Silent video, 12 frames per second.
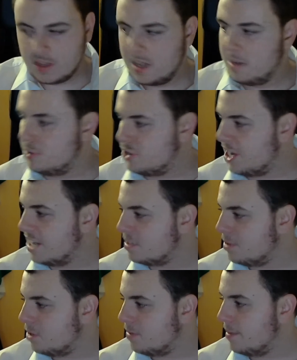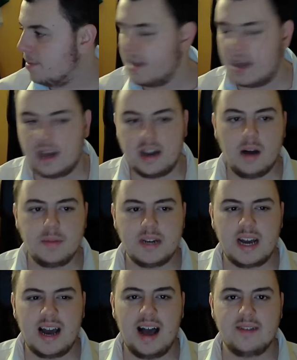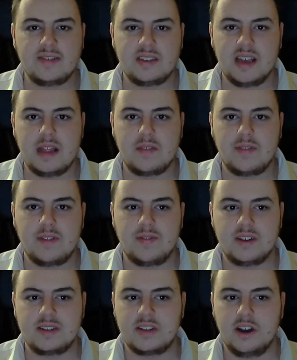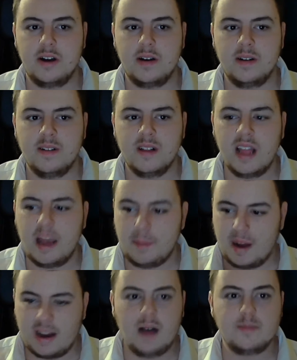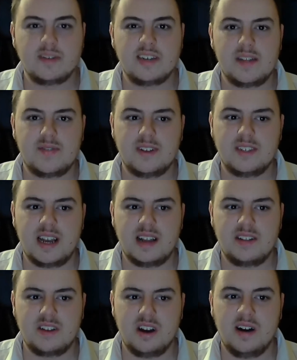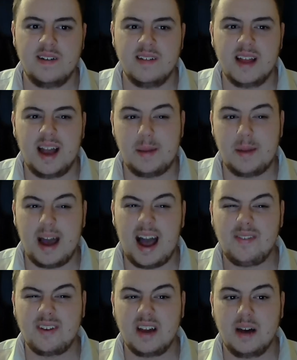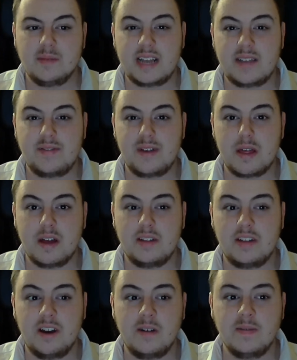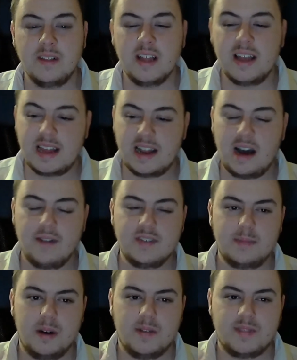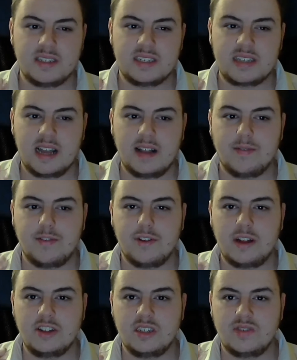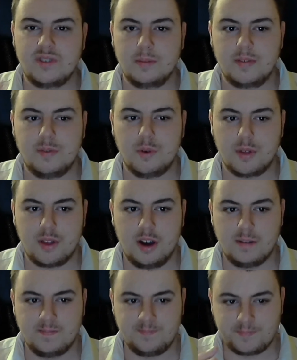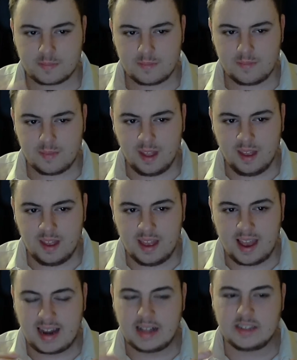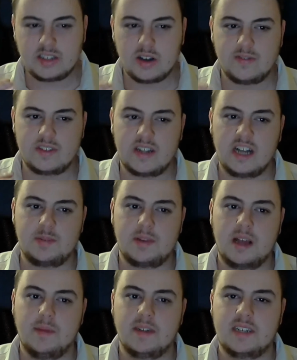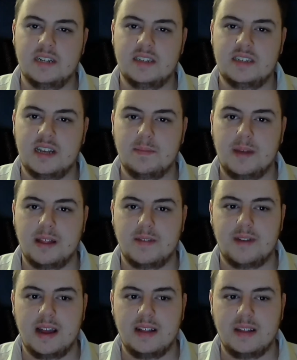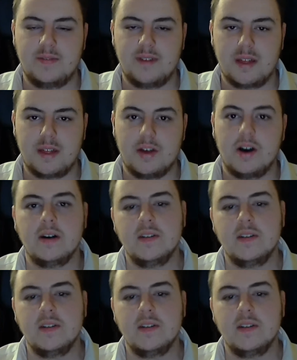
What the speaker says: Projects about maybe an arm and a half's length for the first hour, but an arm's length for the second hour, maybe half an arm's length for the third hour, then hovers above the skin a few inches for about the fourth hour, and then sort of starts to become a skin scent by the end of the fifth hour.